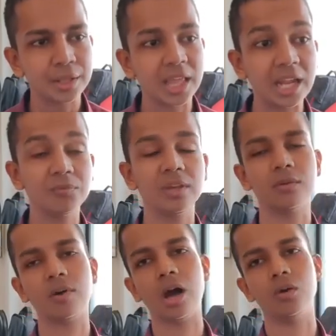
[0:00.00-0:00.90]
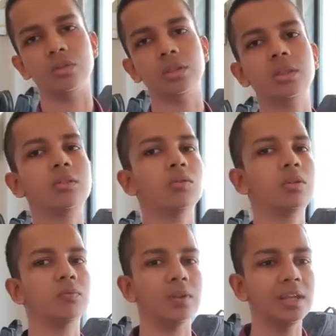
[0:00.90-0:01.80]
Then wow, this is
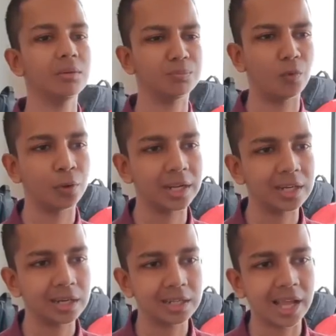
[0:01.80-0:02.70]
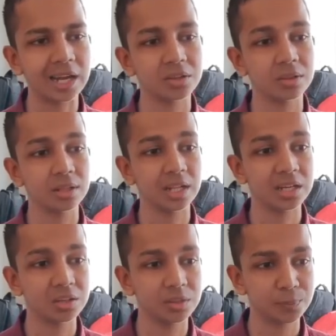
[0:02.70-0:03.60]
also very important. That is
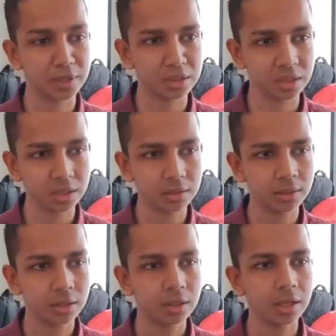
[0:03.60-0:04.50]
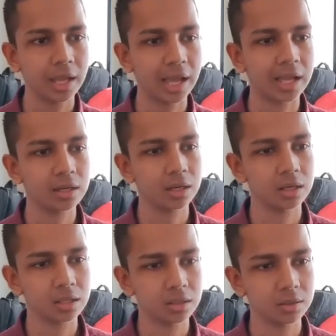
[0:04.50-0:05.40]
letter spacing, and
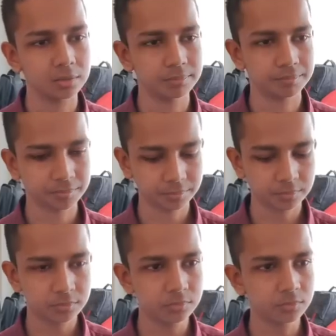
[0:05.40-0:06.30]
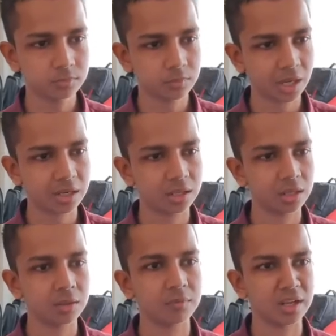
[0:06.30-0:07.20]
another
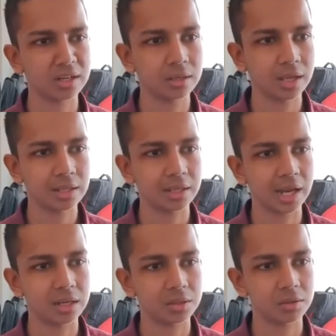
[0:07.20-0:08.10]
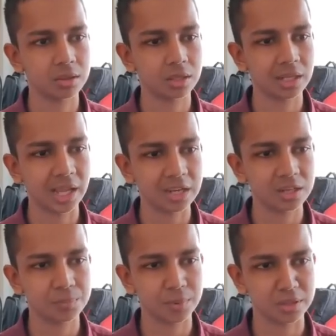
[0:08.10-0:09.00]
one, that is line
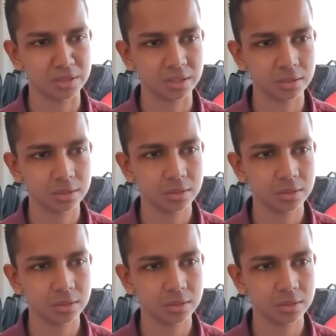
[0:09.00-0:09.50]
spacing.